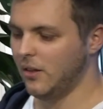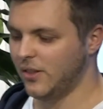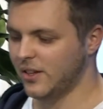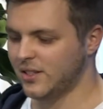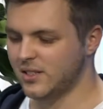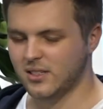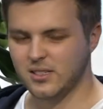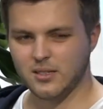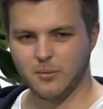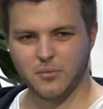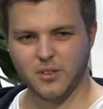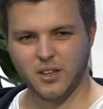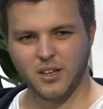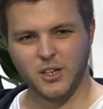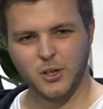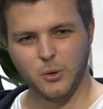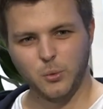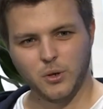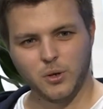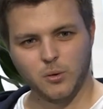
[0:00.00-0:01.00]
This is
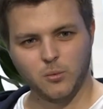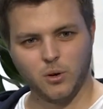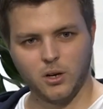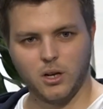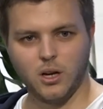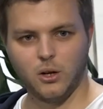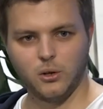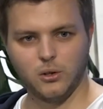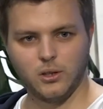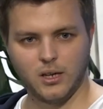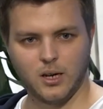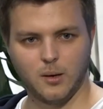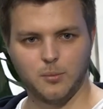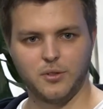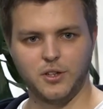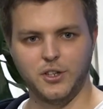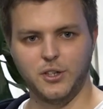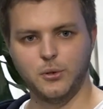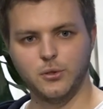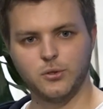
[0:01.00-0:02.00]
something you wouldn't want holding
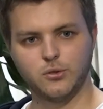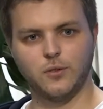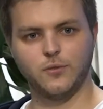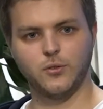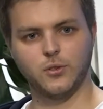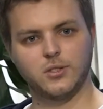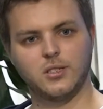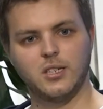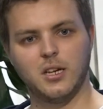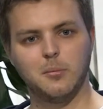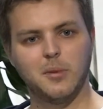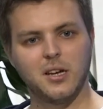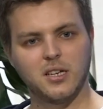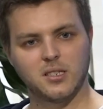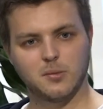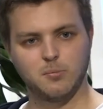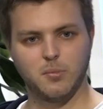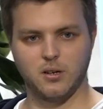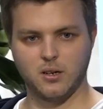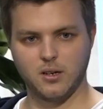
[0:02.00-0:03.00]
up the user of your
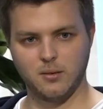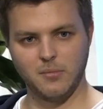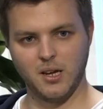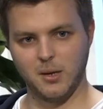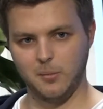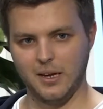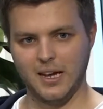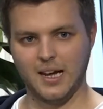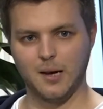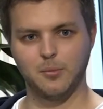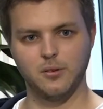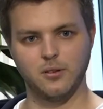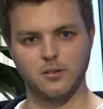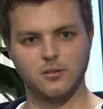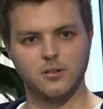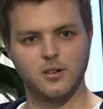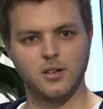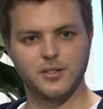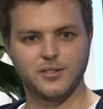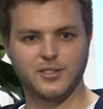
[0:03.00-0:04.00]
CMS, but can maybe
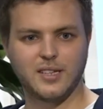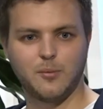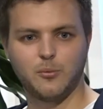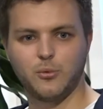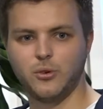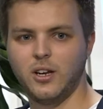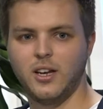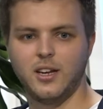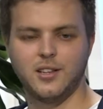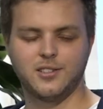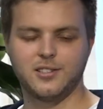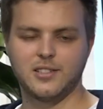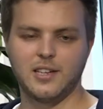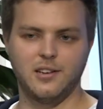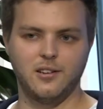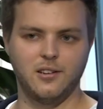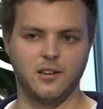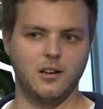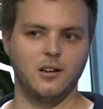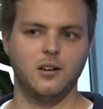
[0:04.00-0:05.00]
happen separately and
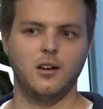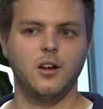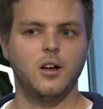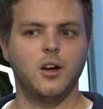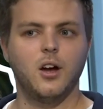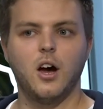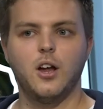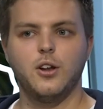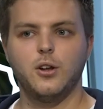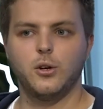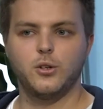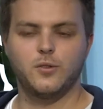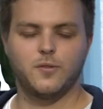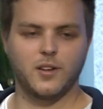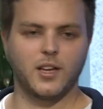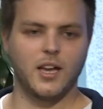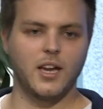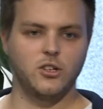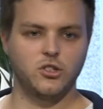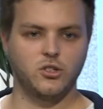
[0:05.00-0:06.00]
send a
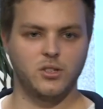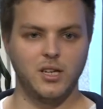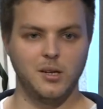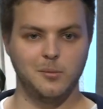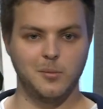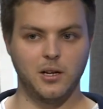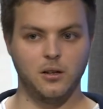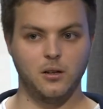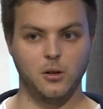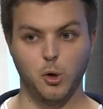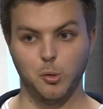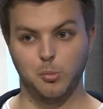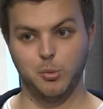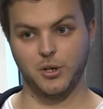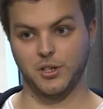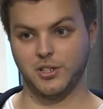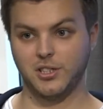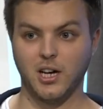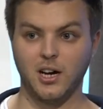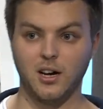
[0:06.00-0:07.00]
notification email or
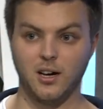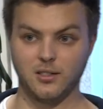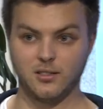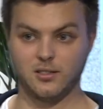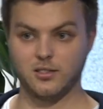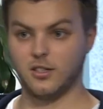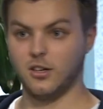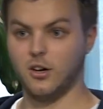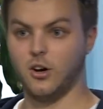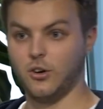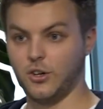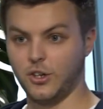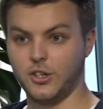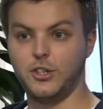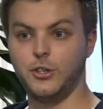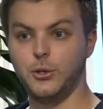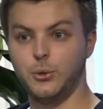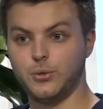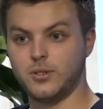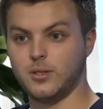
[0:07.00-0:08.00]
put a task on a
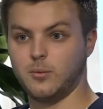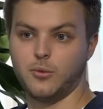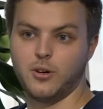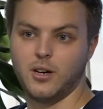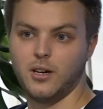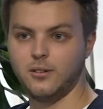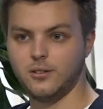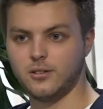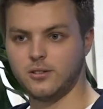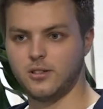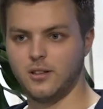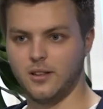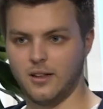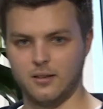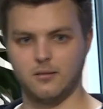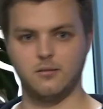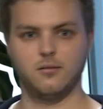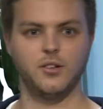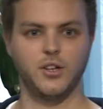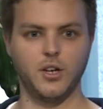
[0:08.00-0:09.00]
queue somewhere else to
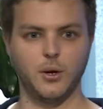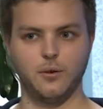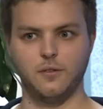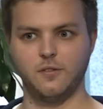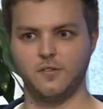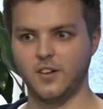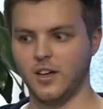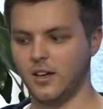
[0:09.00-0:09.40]
then go and